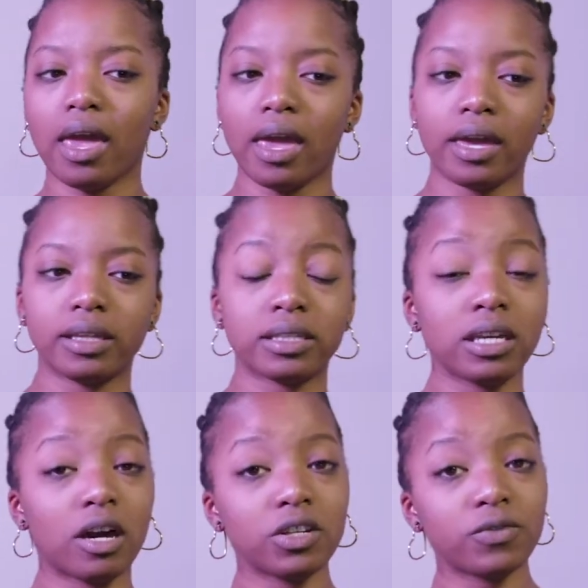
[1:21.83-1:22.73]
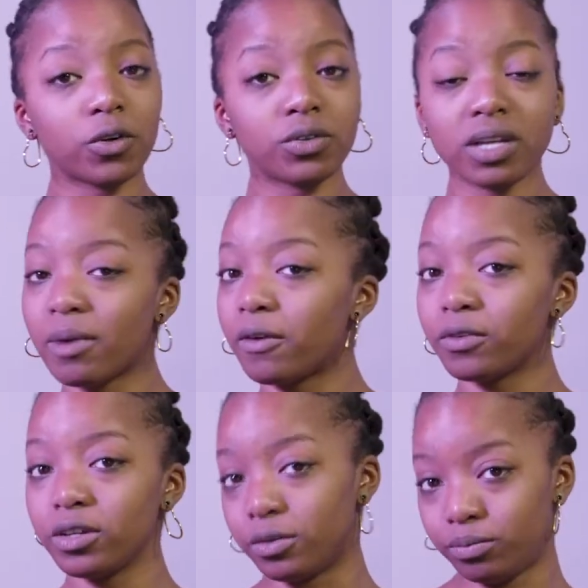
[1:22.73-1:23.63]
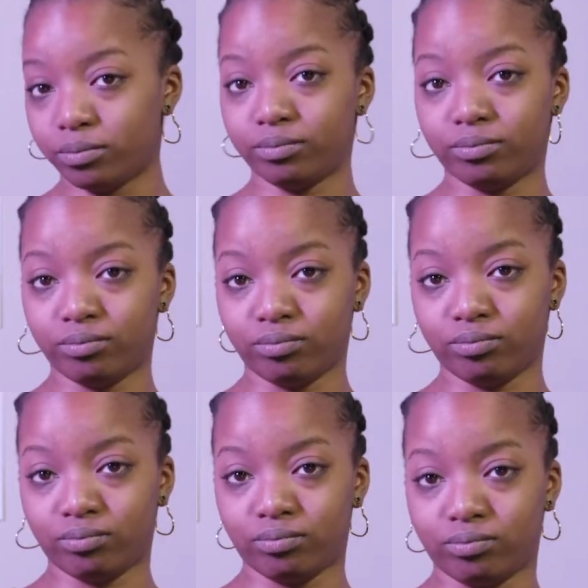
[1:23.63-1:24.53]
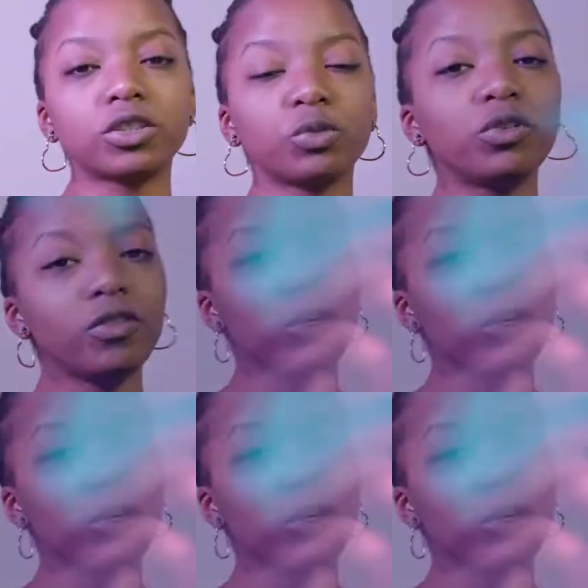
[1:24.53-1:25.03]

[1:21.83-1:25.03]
and see how these photos come out for you. So moving